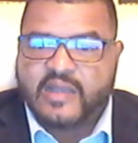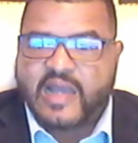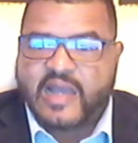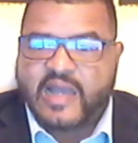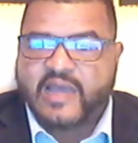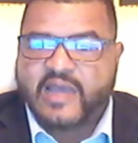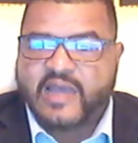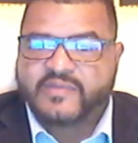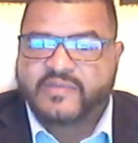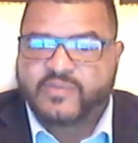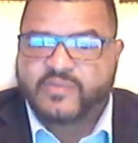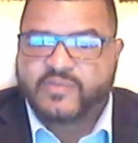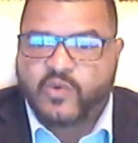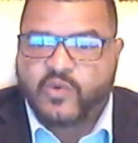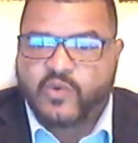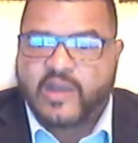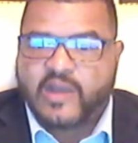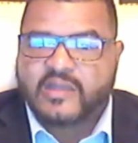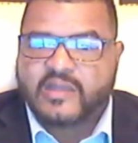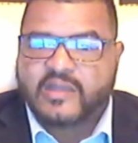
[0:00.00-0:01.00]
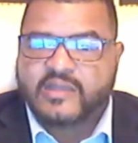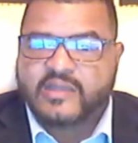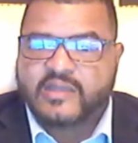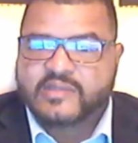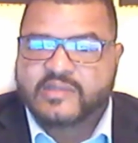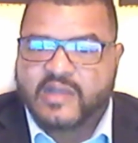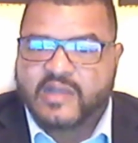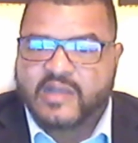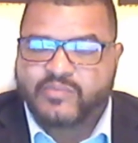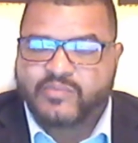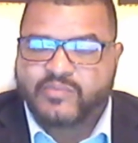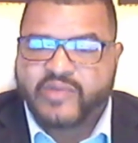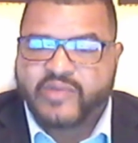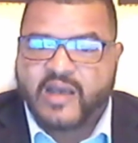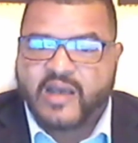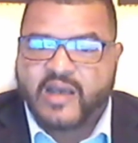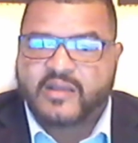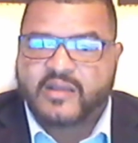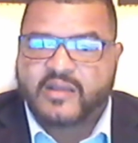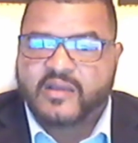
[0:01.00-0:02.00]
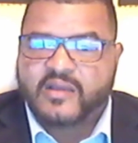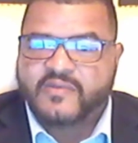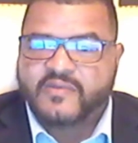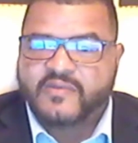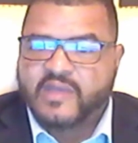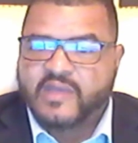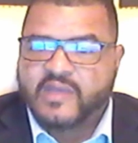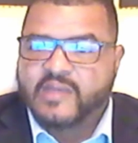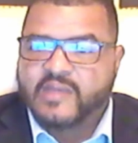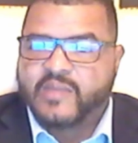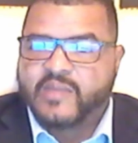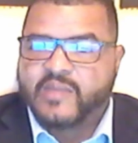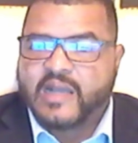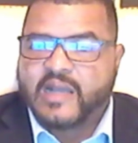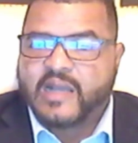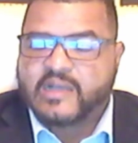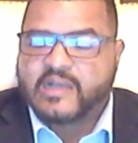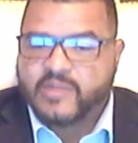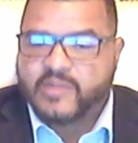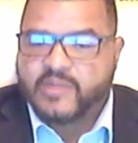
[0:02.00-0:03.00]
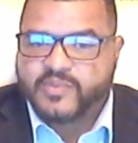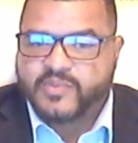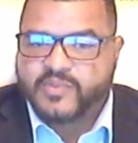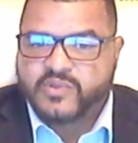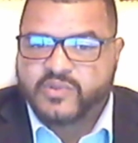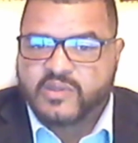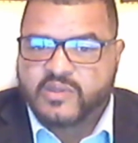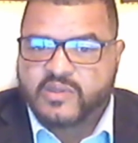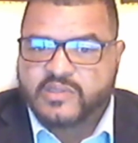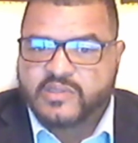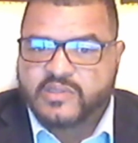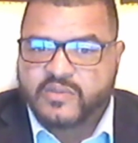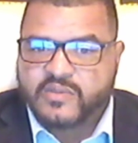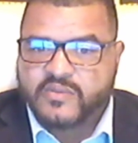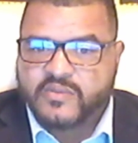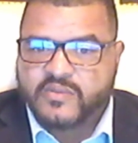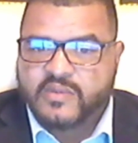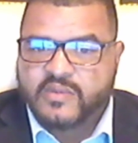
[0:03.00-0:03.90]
I have some qualities that I'm proud of, but I come up short too.